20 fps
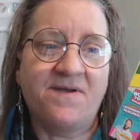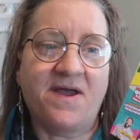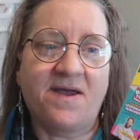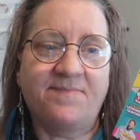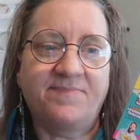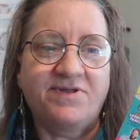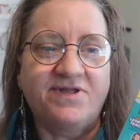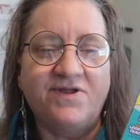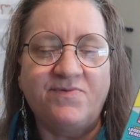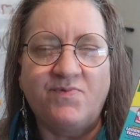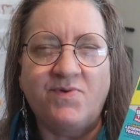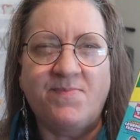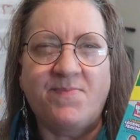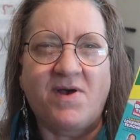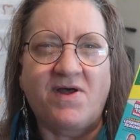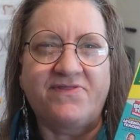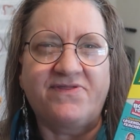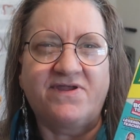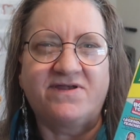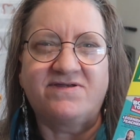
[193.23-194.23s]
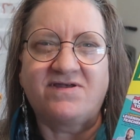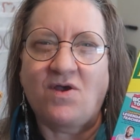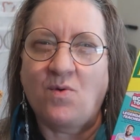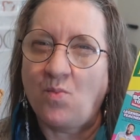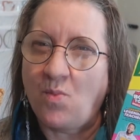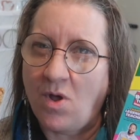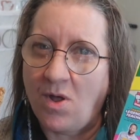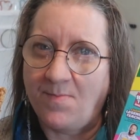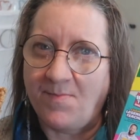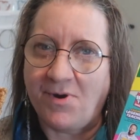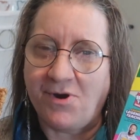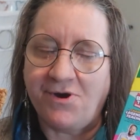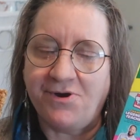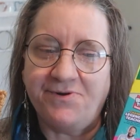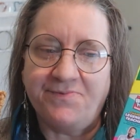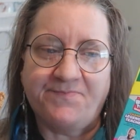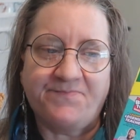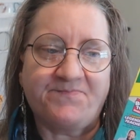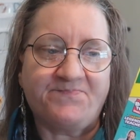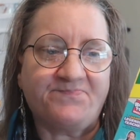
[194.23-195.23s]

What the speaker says: I believe we bought this at Walmart.